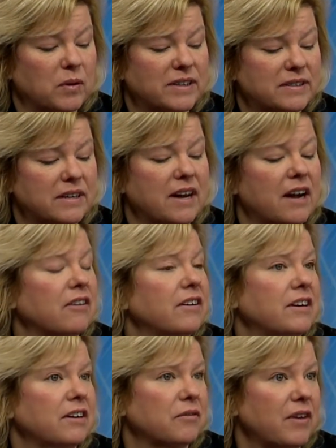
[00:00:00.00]
risk
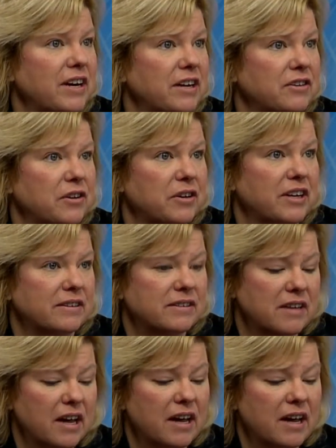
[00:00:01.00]
inherent in rating units,